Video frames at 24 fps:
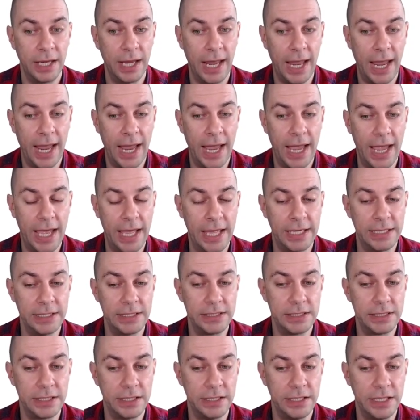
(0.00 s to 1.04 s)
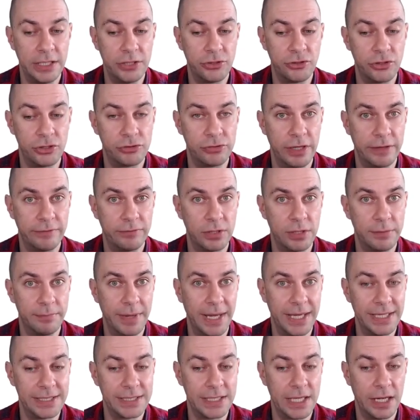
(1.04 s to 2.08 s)
and the interest rate for the
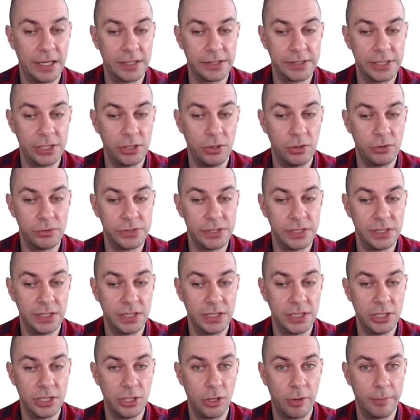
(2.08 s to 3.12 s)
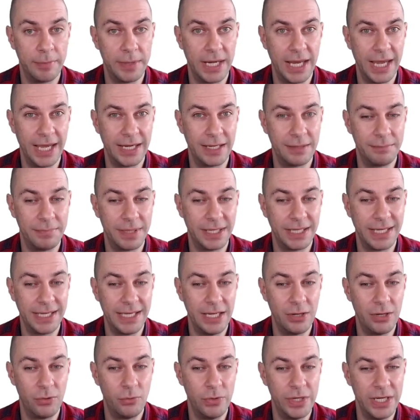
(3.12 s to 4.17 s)
base currency goes in the denominator. But
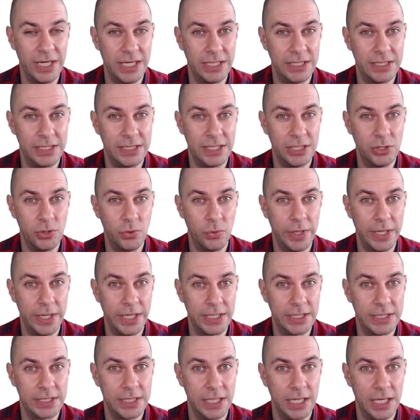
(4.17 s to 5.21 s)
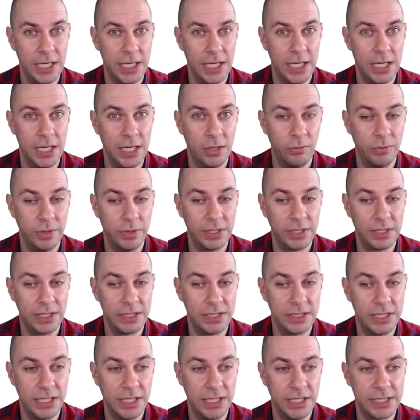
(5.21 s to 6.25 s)
here we need to do it with
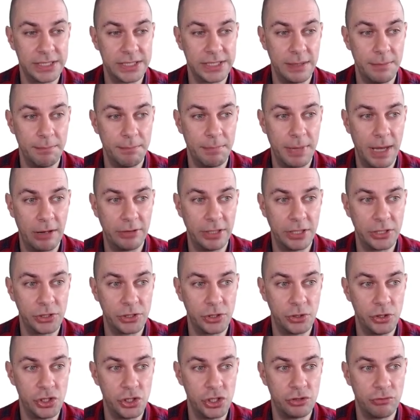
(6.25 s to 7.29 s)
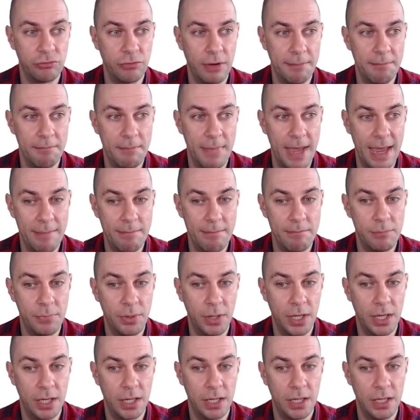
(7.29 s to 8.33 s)
continuous compounding. So just
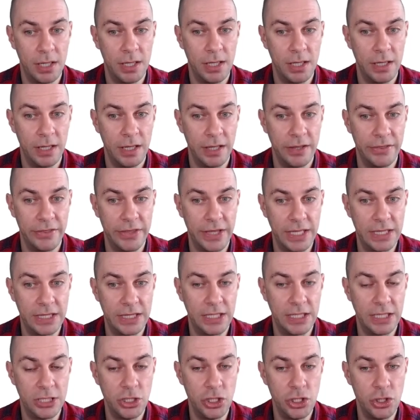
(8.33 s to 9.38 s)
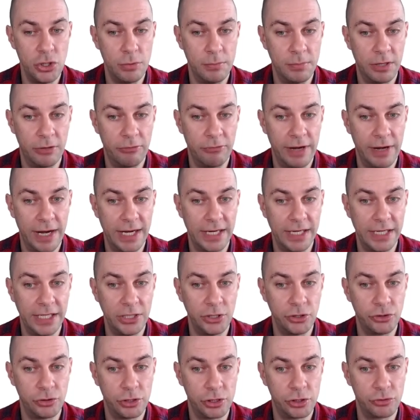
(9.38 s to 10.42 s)
remember that the numerator
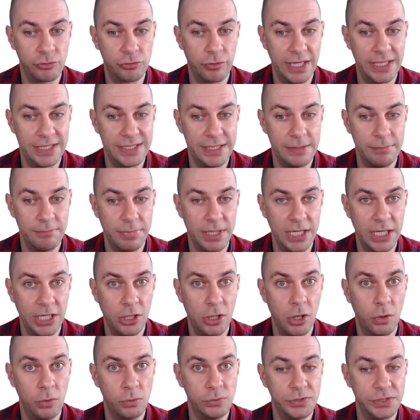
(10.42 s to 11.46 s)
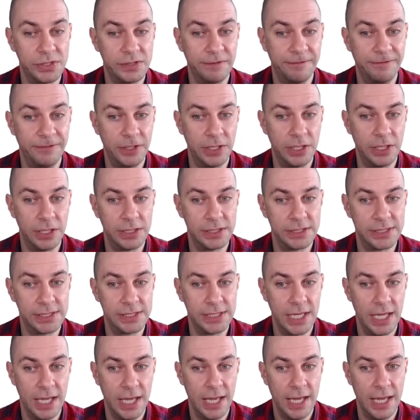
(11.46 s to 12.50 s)
interest rate simply goes
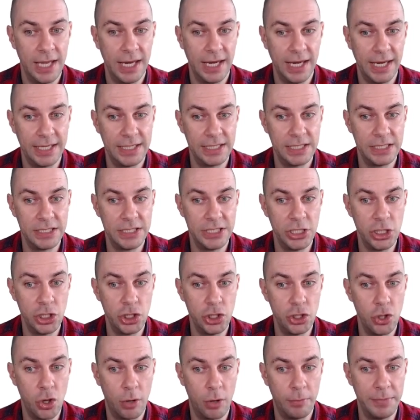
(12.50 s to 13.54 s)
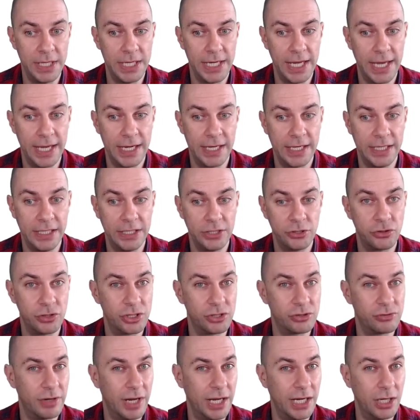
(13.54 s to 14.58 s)
first and the denominator
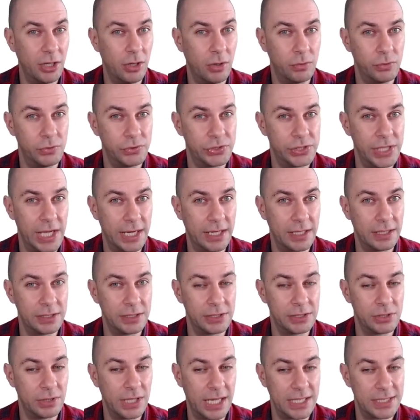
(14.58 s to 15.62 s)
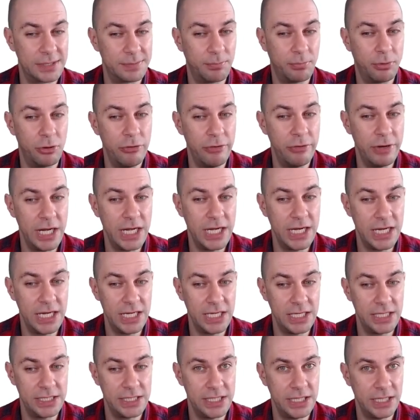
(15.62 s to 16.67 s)
interest rate goes second. So that's pretty
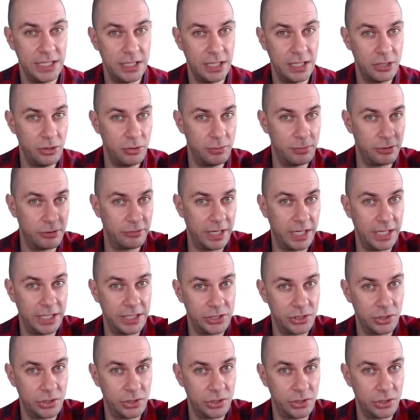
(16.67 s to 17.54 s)
easy. The numerator is